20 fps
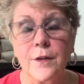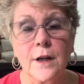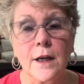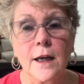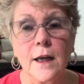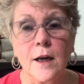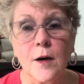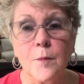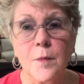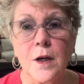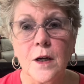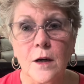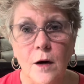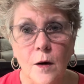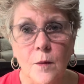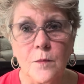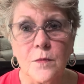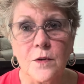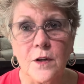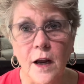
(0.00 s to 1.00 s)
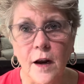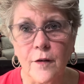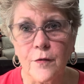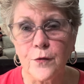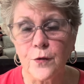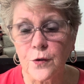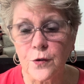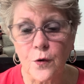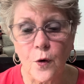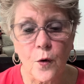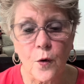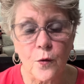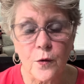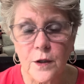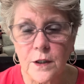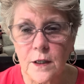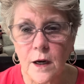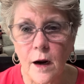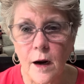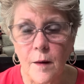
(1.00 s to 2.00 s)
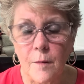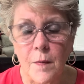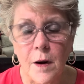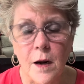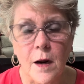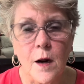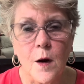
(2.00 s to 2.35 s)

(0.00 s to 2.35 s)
The enemy comes after us all the time.